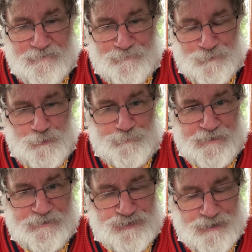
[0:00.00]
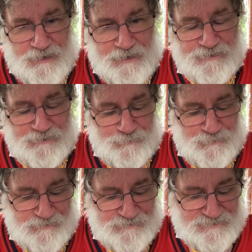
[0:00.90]
group in Chicago
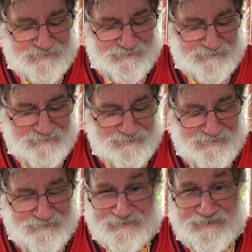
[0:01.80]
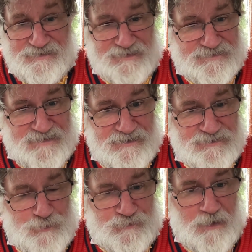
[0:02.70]
that says it
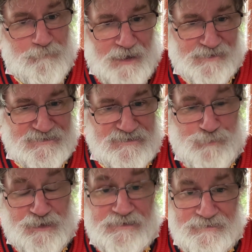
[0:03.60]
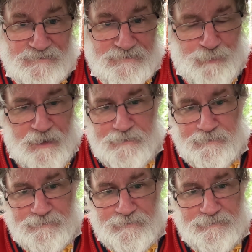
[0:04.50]
stands with Hamas is beneath the pale.